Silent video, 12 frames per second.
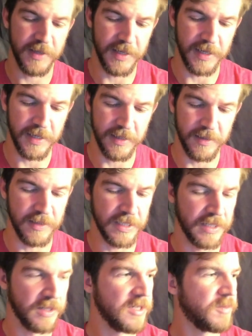And
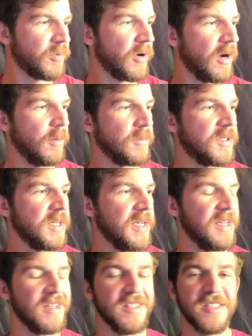this prompt
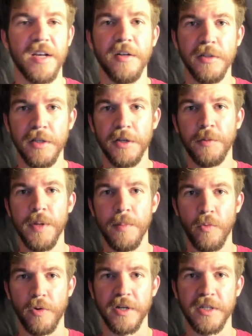is a little bit
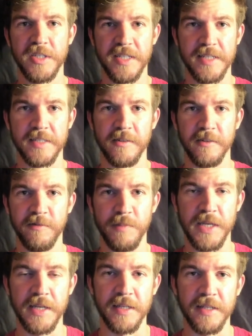more extensive
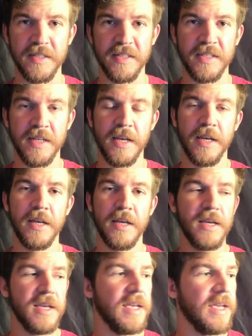because
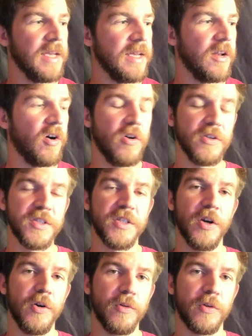it
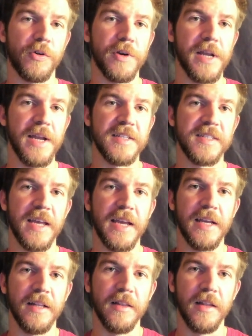also creates
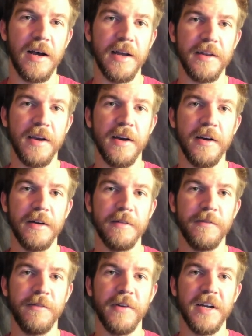a lot of
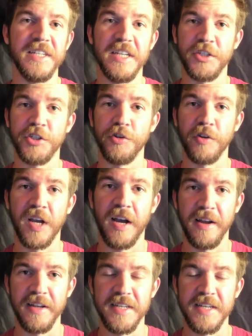additional
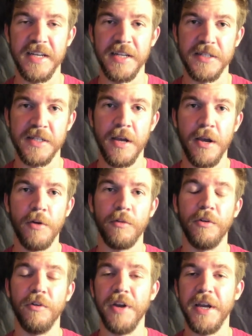content
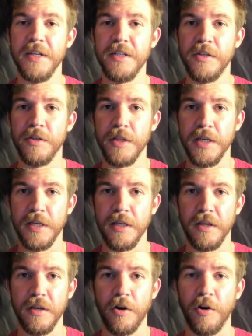related to the
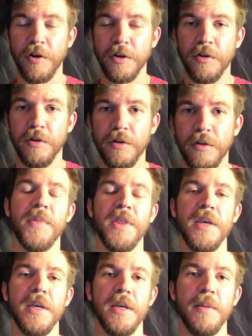article.
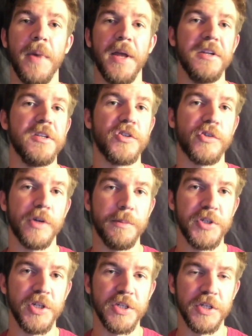The meta
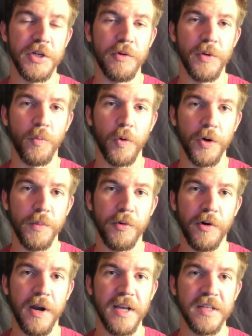description to go in
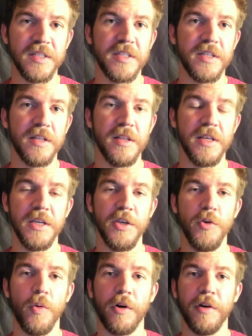WordPress, the
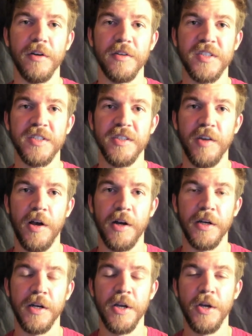URL
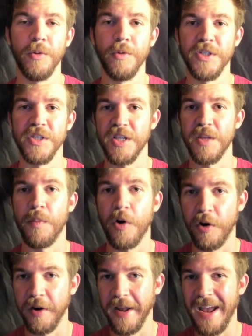slug, which is the
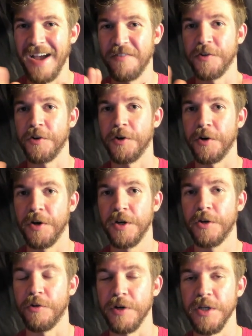part after
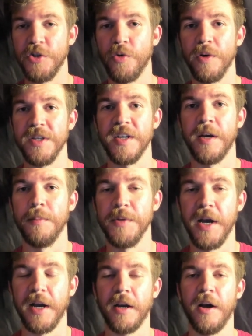
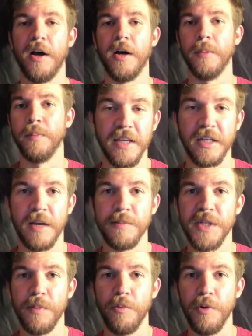greenchoicehub.com. It comes
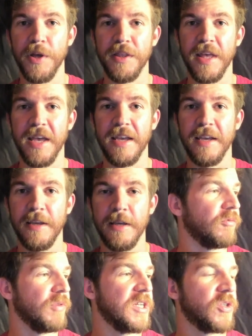up with
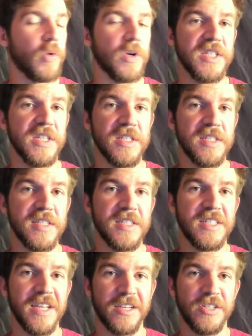a resources
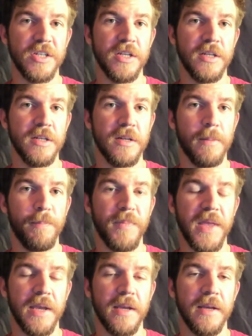section
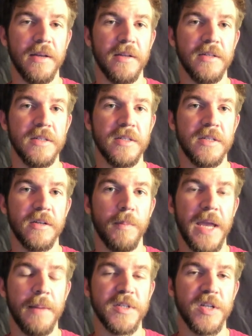and
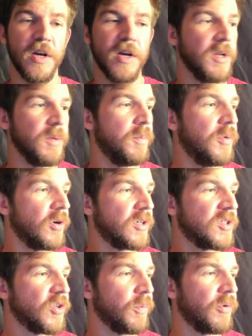Amazon
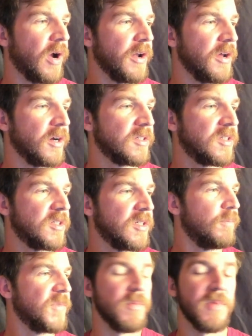books or products,
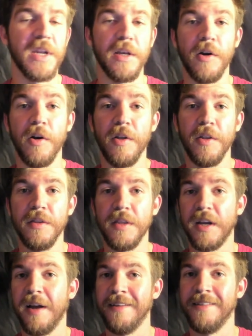depending on the
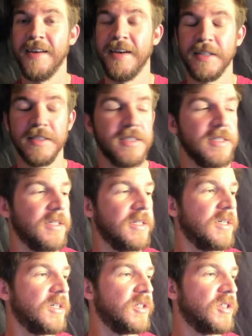context.
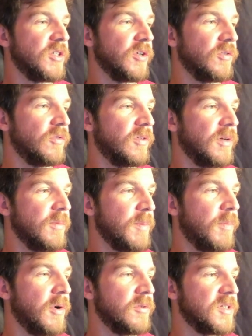So let me
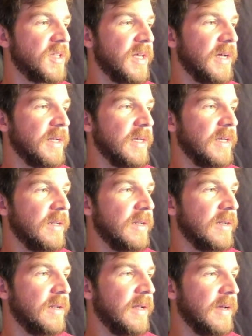post that in
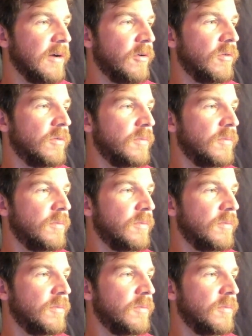now.